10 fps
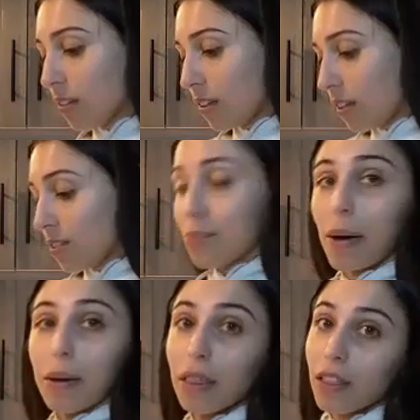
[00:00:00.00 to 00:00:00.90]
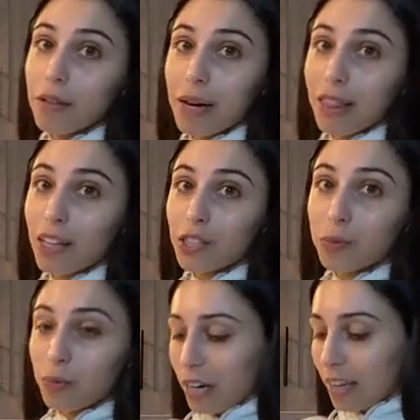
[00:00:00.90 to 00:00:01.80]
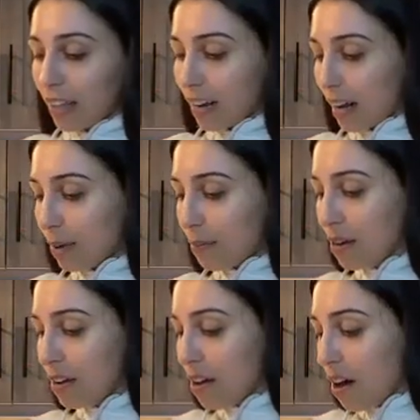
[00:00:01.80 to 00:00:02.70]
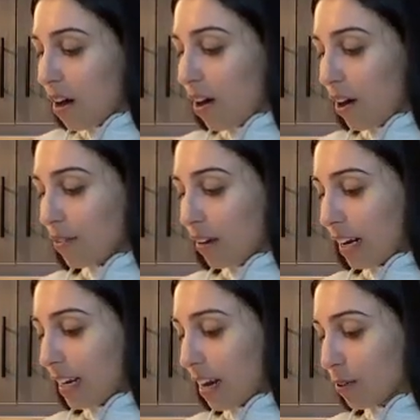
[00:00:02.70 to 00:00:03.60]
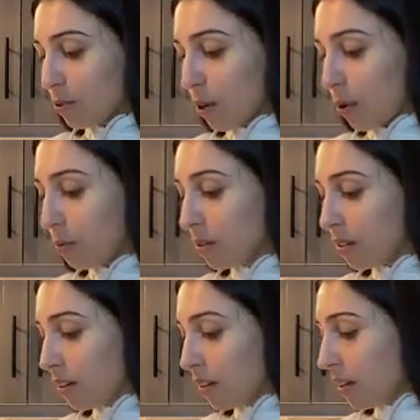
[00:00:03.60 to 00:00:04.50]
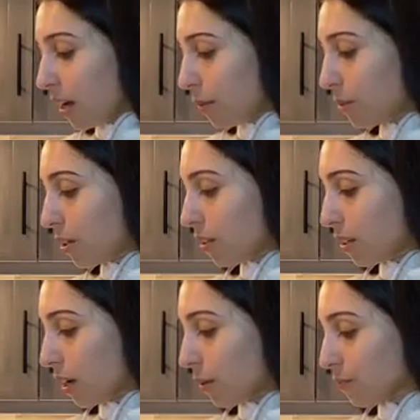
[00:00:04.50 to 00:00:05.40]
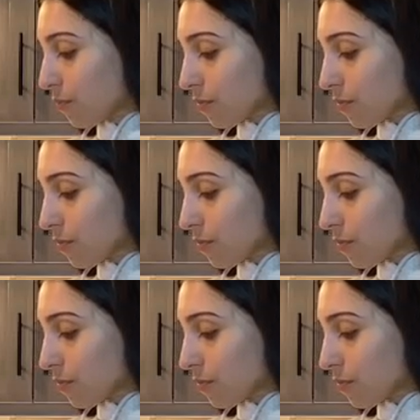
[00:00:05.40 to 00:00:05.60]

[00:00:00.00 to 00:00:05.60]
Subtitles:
And this is my lunch break that I am on right now. So I'm just, you know,